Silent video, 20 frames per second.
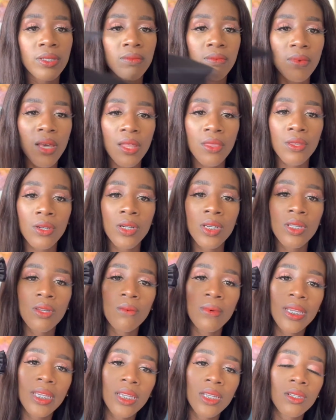are throwing your
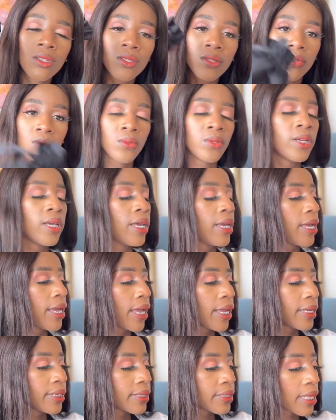wig into
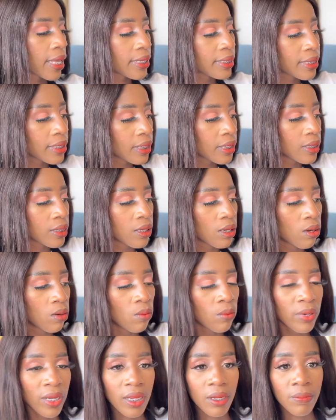a satin
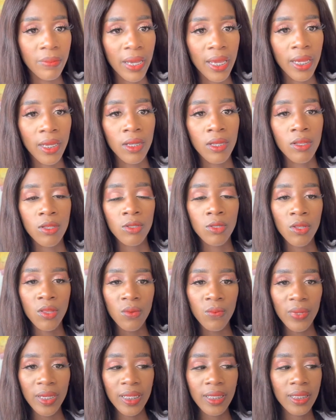wig bag. So the
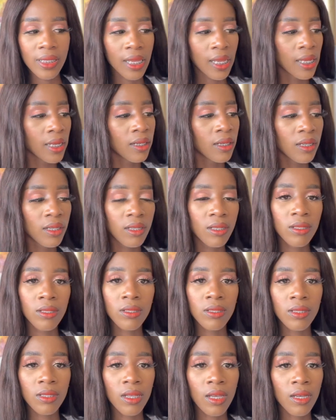wig stand
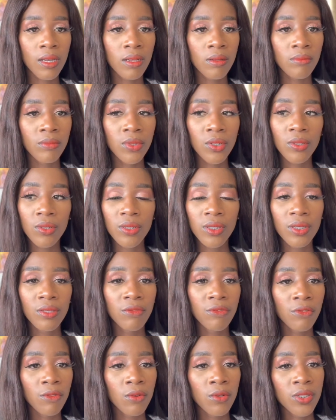is good
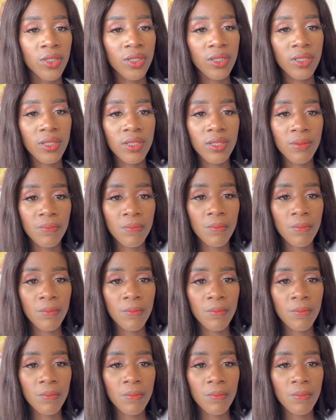for just